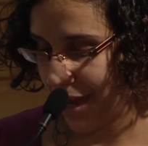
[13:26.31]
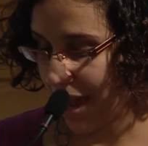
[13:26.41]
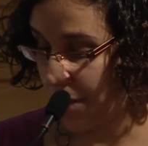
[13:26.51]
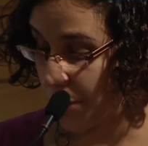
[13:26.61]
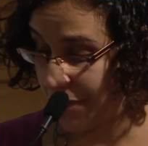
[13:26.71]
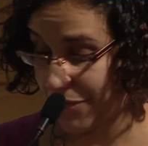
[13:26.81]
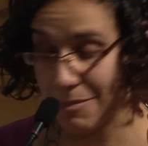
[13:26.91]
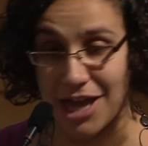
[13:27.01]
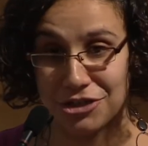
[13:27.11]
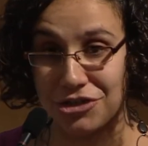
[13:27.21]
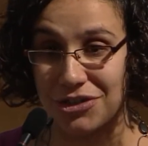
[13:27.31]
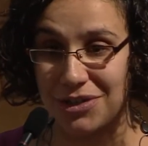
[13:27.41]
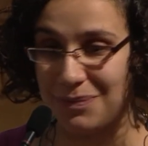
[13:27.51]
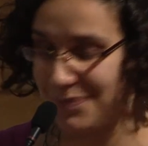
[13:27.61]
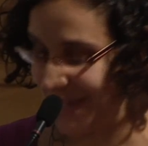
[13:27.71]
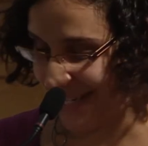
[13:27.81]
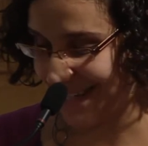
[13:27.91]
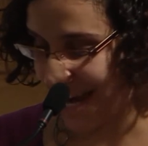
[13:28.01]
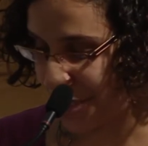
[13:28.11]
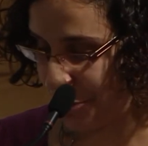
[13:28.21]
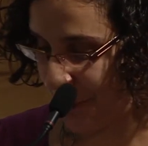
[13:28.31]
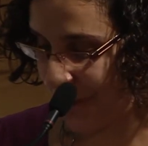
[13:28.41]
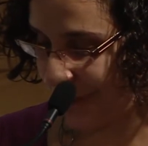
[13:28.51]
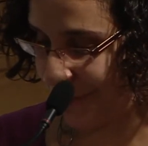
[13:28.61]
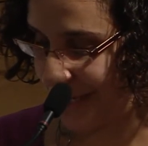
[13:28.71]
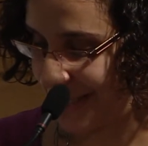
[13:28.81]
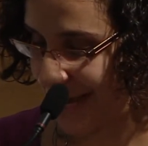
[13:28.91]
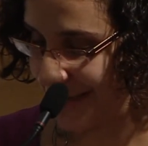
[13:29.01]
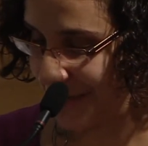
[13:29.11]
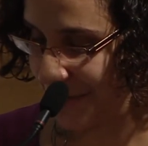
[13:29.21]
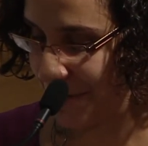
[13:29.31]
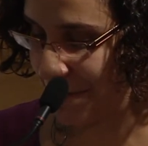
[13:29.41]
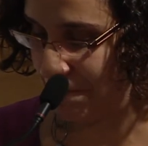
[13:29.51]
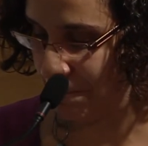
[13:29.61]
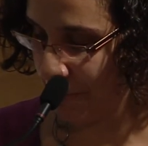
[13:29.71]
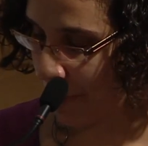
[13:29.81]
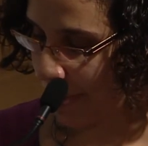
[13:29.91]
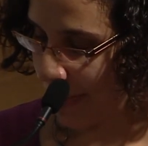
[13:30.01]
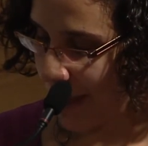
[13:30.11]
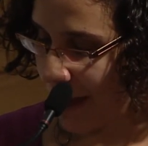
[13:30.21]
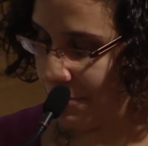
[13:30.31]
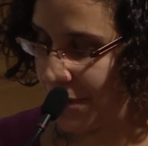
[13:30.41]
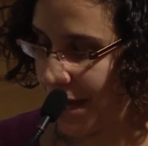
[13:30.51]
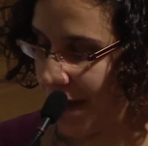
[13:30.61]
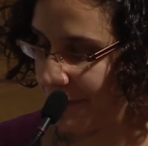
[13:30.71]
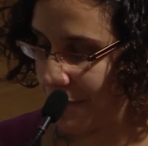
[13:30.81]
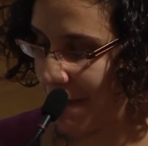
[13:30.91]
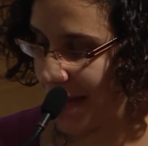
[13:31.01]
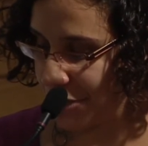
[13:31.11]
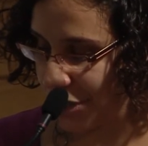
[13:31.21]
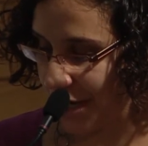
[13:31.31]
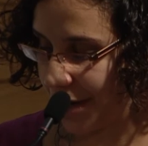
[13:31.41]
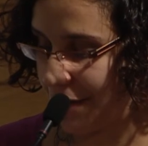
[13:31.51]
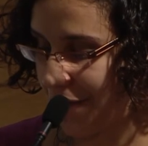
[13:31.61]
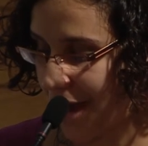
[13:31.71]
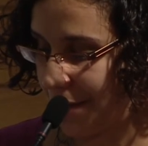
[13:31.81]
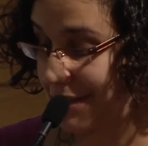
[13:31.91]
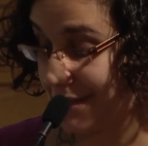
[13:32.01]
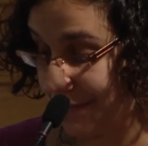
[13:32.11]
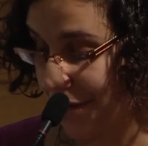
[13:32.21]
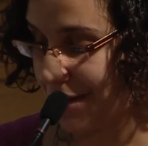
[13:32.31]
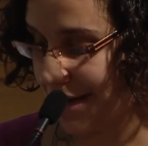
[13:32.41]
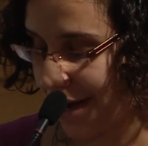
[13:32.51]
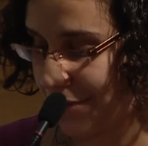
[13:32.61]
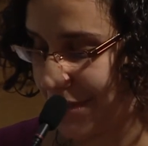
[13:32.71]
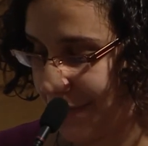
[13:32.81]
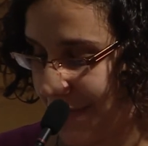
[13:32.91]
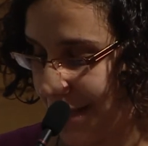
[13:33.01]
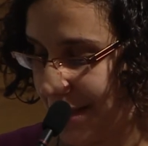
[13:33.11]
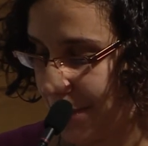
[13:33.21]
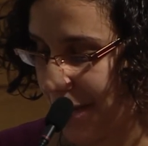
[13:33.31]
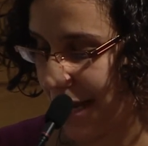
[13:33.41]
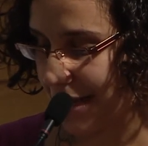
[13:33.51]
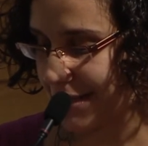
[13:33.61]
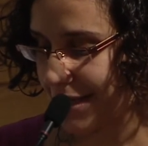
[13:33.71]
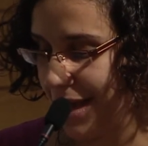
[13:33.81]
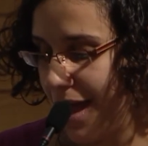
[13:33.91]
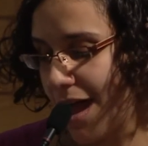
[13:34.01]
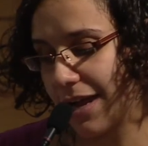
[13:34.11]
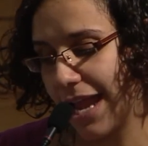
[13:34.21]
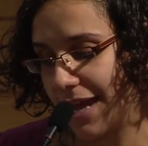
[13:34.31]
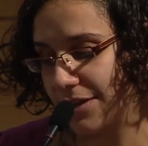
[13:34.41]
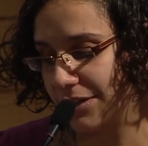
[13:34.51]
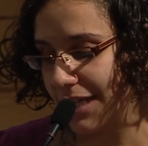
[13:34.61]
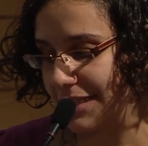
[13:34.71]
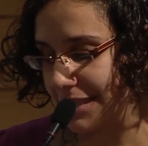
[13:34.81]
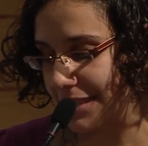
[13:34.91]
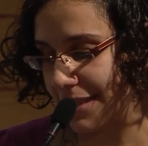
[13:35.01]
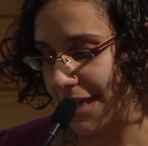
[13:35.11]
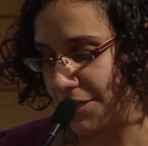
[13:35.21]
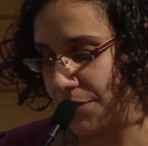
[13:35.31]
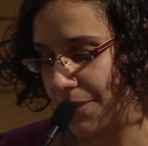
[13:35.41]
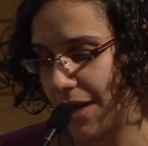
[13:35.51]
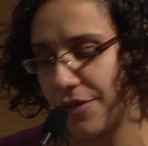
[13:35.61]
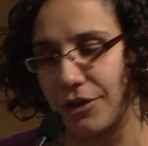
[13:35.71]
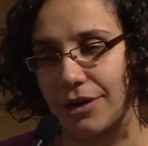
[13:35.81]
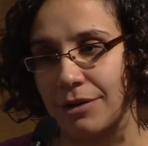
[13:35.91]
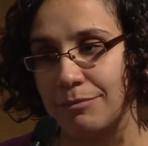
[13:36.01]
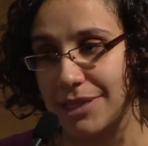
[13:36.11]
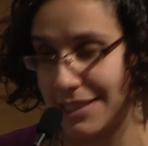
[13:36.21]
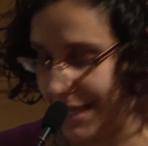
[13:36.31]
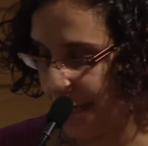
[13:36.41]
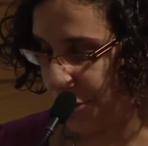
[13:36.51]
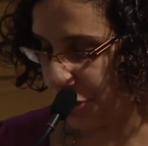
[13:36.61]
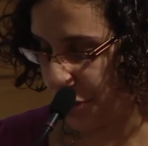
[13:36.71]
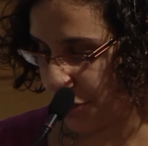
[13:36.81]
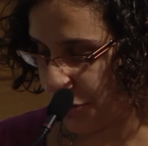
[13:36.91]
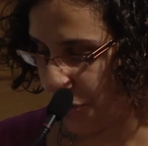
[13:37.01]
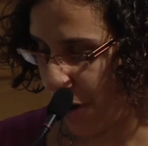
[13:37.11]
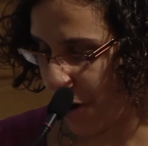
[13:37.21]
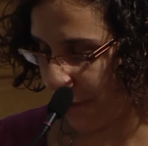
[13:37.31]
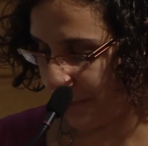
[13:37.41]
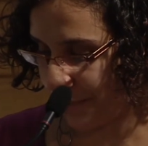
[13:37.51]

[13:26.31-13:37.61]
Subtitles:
And what of the magical, the intangible, and the fantastical? I'm thinking of the magic of how, as Sivan and others have said this weekend, a candle lends its light to another, but stays just as strong.